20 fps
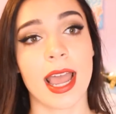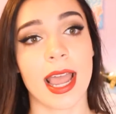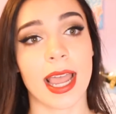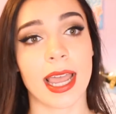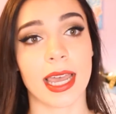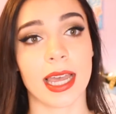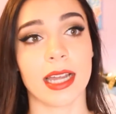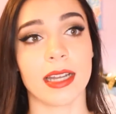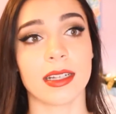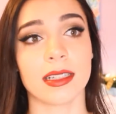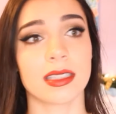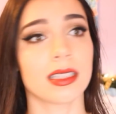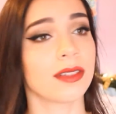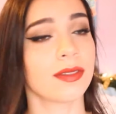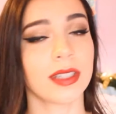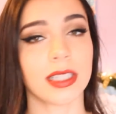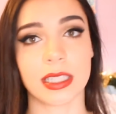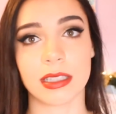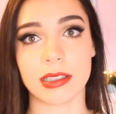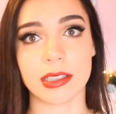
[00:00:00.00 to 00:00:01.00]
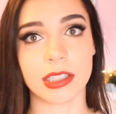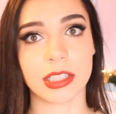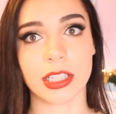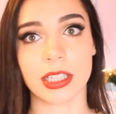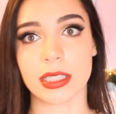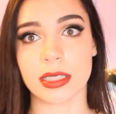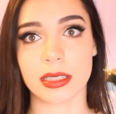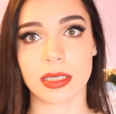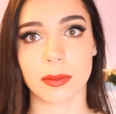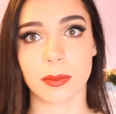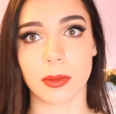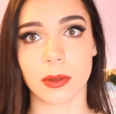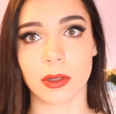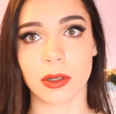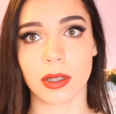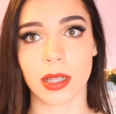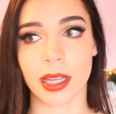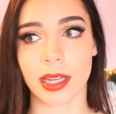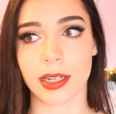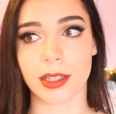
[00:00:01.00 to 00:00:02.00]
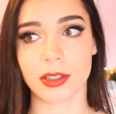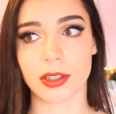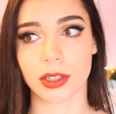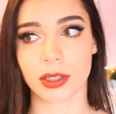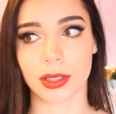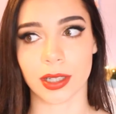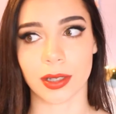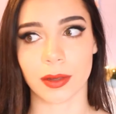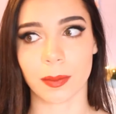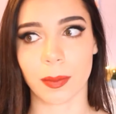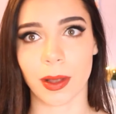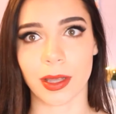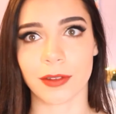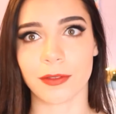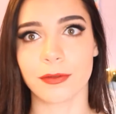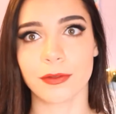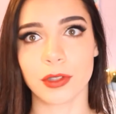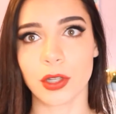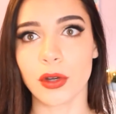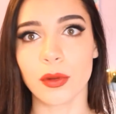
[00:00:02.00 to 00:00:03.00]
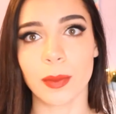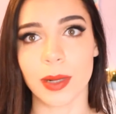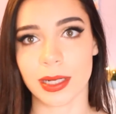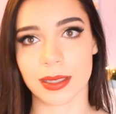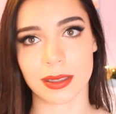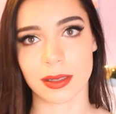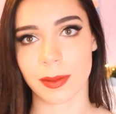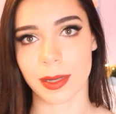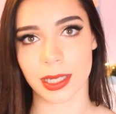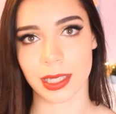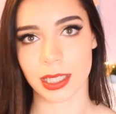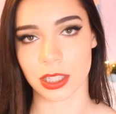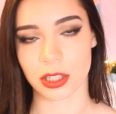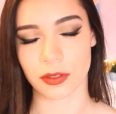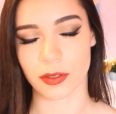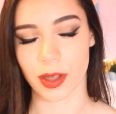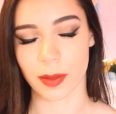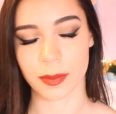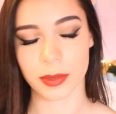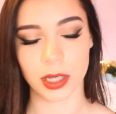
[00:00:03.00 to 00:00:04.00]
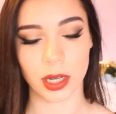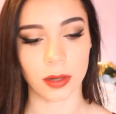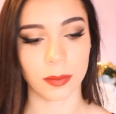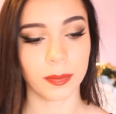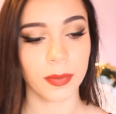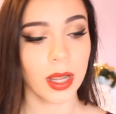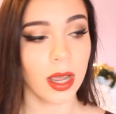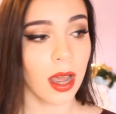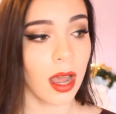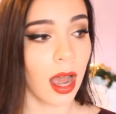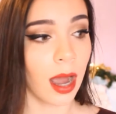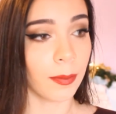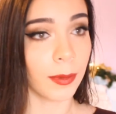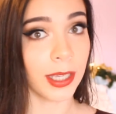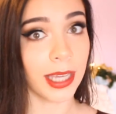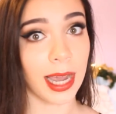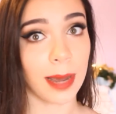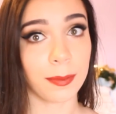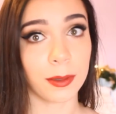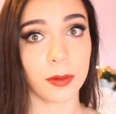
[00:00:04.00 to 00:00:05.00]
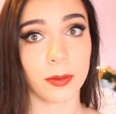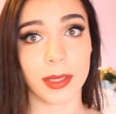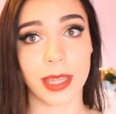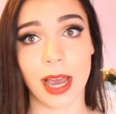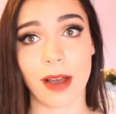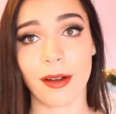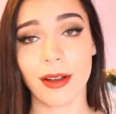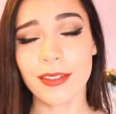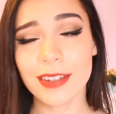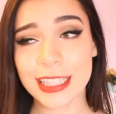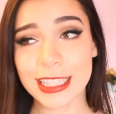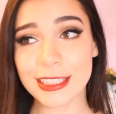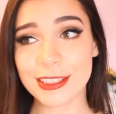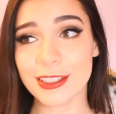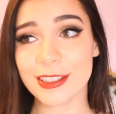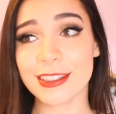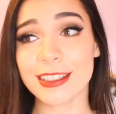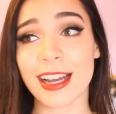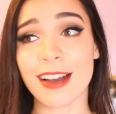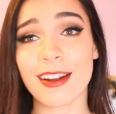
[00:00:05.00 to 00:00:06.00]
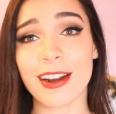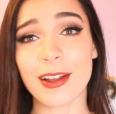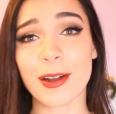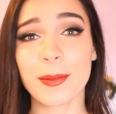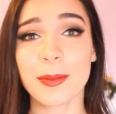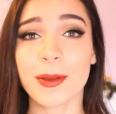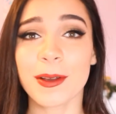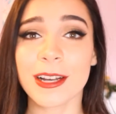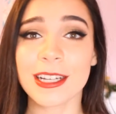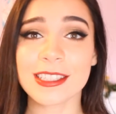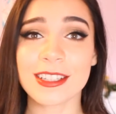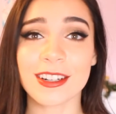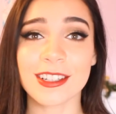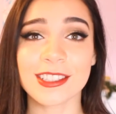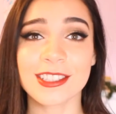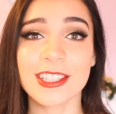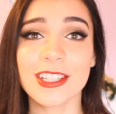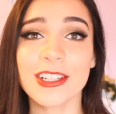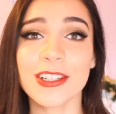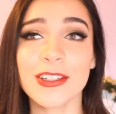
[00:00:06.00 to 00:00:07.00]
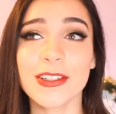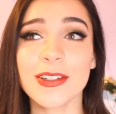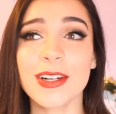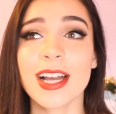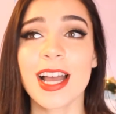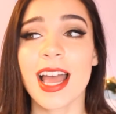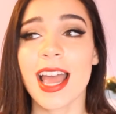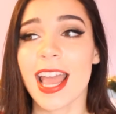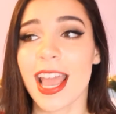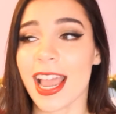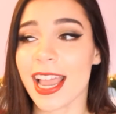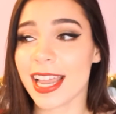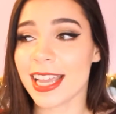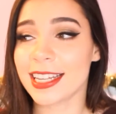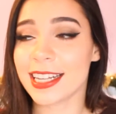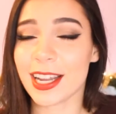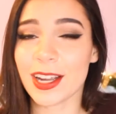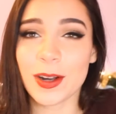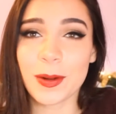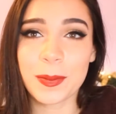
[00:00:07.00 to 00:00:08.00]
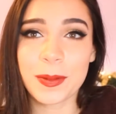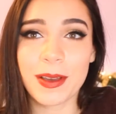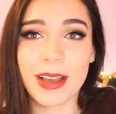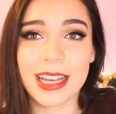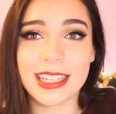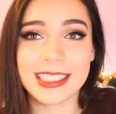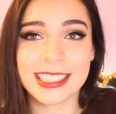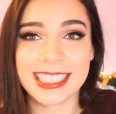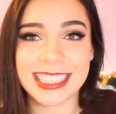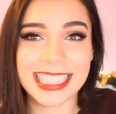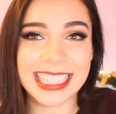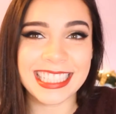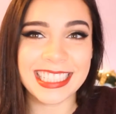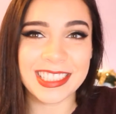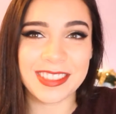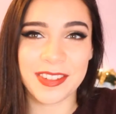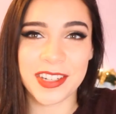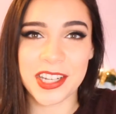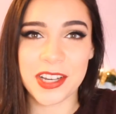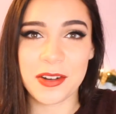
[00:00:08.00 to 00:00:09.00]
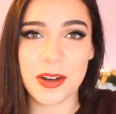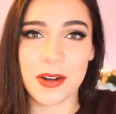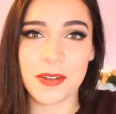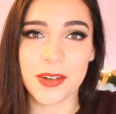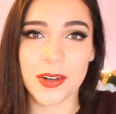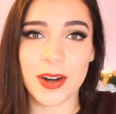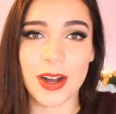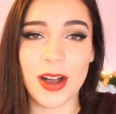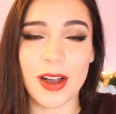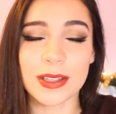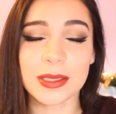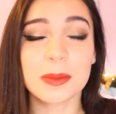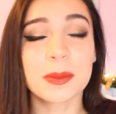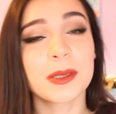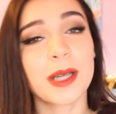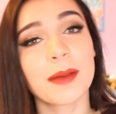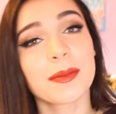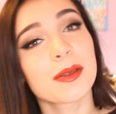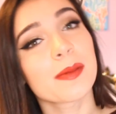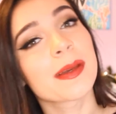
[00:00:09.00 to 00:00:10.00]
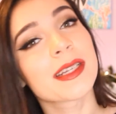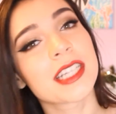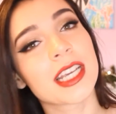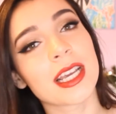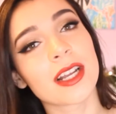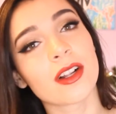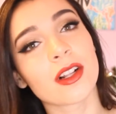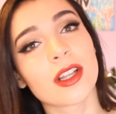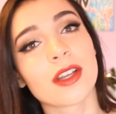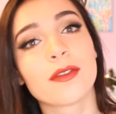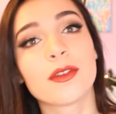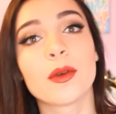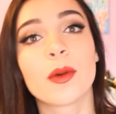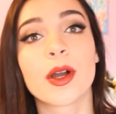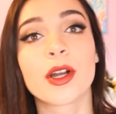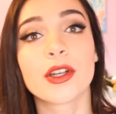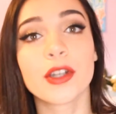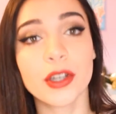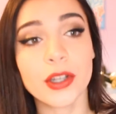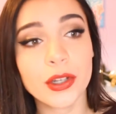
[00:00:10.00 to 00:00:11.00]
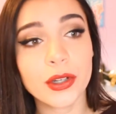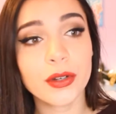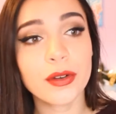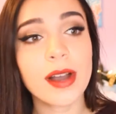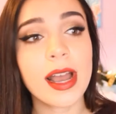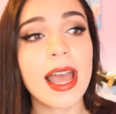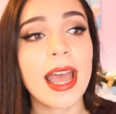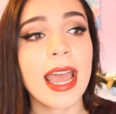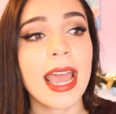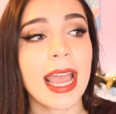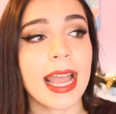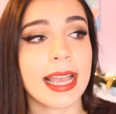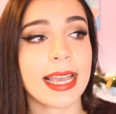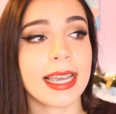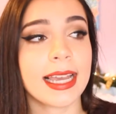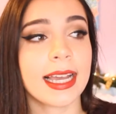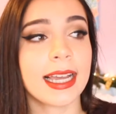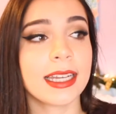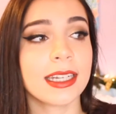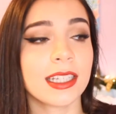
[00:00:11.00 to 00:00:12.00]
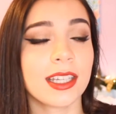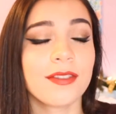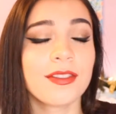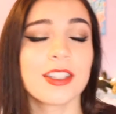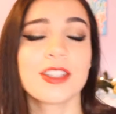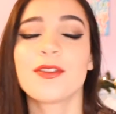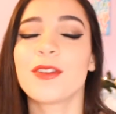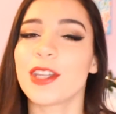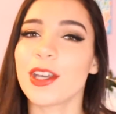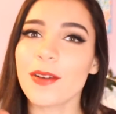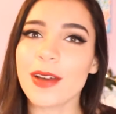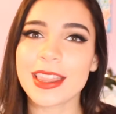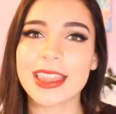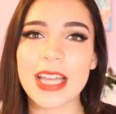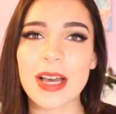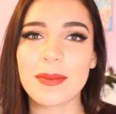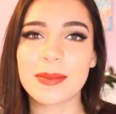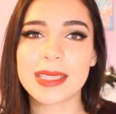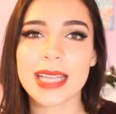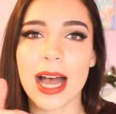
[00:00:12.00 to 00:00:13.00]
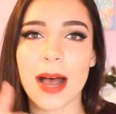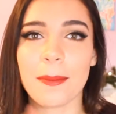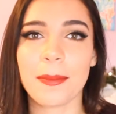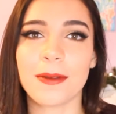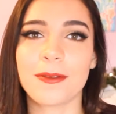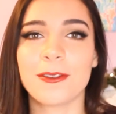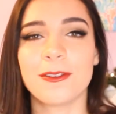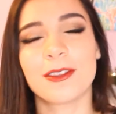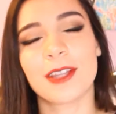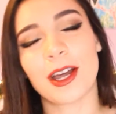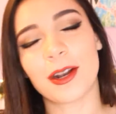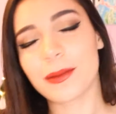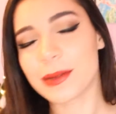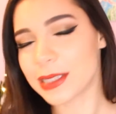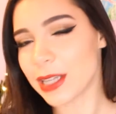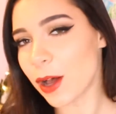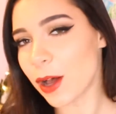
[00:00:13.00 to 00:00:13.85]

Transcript: and it's even easier and simple and it took like probably two minutes to make each of them. So I'm really happy with how everything turned out and I hope you guys are too. And I hope you guys just like this video overall. Subscribe to my channel if you are new and give this video a thumbs up if you thought it was